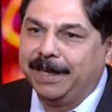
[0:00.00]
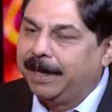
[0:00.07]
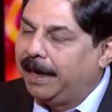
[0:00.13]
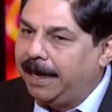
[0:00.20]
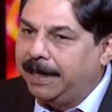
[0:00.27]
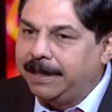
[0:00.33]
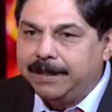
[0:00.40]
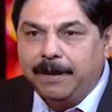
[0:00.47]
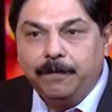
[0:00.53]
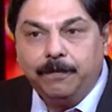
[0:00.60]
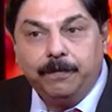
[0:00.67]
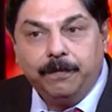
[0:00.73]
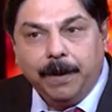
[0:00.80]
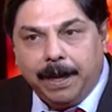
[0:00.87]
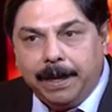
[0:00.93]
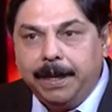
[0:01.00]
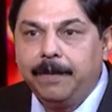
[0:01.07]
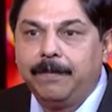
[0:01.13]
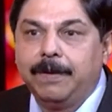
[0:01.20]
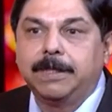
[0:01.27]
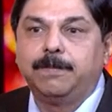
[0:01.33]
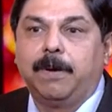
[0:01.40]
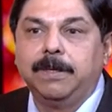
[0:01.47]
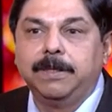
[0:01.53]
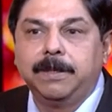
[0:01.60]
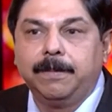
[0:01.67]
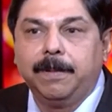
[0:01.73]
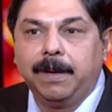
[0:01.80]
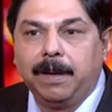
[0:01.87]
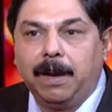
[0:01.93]
The guys are very
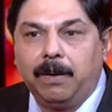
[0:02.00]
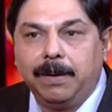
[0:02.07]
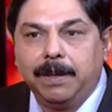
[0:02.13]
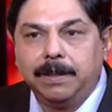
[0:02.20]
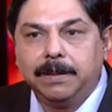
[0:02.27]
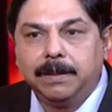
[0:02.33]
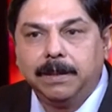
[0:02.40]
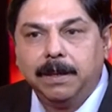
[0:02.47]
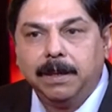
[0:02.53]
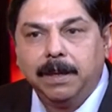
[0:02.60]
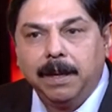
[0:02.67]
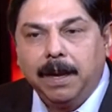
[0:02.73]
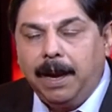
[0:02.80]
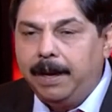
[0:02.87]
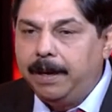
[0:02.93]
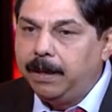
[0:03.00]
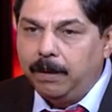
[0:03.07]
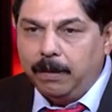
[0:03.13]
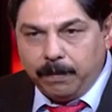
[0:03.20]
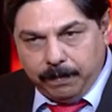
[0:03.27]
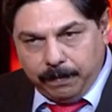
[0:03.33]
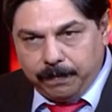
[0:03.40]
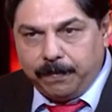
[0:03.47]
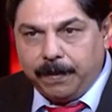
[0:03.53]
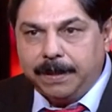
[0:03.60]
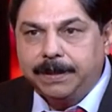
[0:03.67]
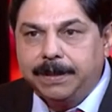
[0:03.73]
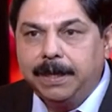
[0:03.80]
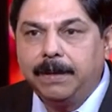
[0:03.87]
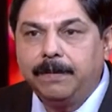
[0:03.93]
responsible nowadays. And
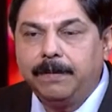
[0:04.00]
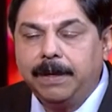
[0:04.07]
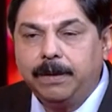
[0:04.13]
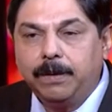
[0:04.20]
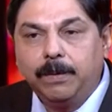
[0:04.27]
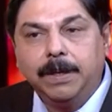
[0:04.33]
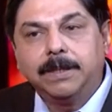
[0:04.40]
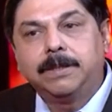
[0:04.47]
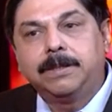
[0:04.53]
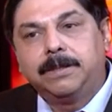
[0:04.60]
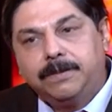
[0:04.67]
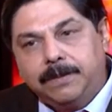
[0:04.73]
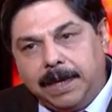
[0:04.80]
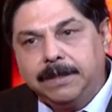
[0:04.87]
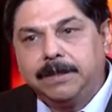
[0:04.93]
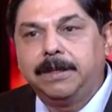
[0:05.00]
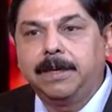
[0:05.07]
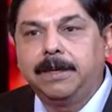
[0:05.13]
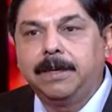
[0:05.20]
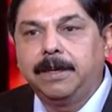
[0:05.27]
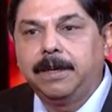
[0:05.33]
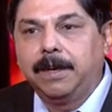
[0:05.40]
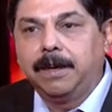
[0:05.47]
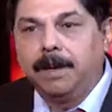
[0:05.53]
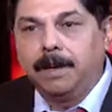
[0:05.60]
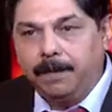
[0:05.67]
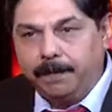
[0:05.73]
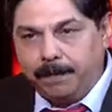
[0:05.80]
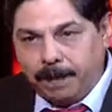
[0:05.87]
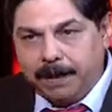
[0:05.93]
first thing we do is test
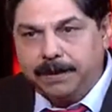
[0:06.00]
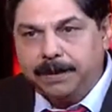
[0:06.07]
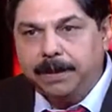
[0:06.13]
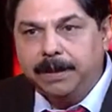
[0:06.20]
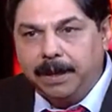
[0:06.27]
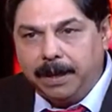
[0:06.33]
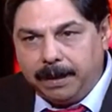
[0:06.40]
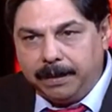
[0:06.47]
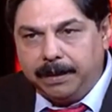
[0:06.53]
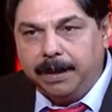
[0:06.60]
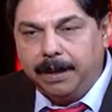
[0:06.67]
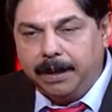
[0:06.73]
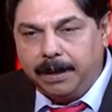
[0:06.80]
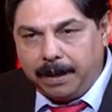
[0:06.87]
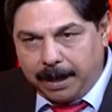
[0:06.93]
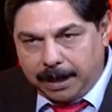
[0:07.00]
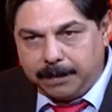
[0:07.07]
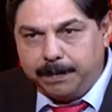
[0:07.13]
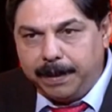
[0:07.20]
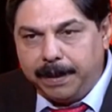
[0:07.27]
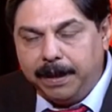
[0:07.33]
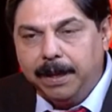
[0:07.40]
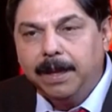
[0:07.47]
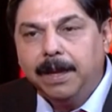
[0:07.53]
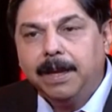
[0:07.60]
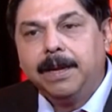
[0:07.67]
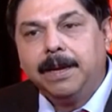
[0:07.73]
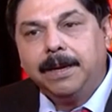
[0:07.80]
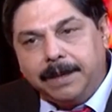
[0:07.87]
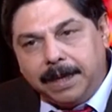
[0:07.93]
the person, the husband,
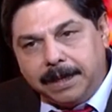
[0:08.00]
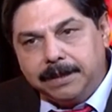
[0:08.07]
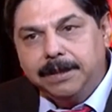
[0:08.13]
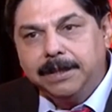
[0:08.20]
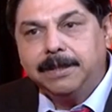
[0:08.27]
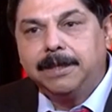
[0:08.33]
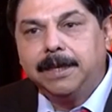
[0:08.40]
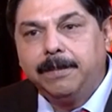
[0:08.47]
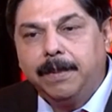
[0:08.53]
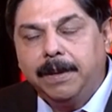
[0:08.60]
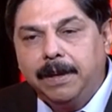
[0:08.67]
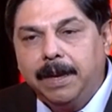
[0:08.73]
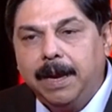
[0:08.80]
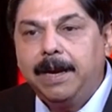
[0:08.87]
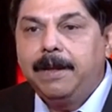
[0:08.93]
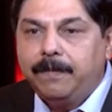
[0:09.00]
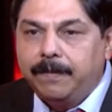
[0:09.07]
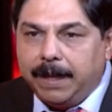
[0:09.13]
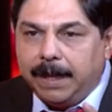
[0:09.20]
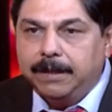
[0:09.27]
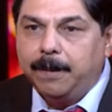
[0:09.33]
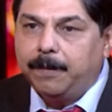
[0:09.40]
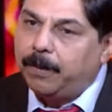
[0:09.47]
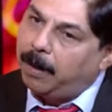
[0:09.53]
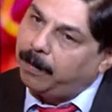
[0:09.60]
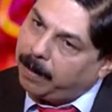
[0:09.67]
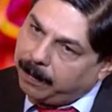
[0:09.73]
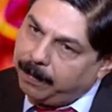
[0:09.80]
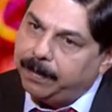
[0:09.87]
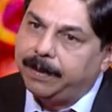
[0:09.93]
test his semen, and if there's a
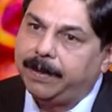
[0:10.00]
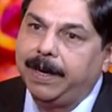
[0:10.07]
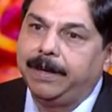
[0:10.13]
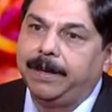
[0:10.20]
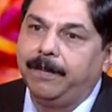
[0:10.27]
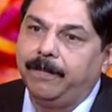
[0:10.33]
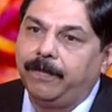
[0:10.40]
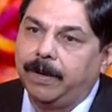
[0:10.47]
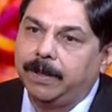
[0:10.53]
problem, treat him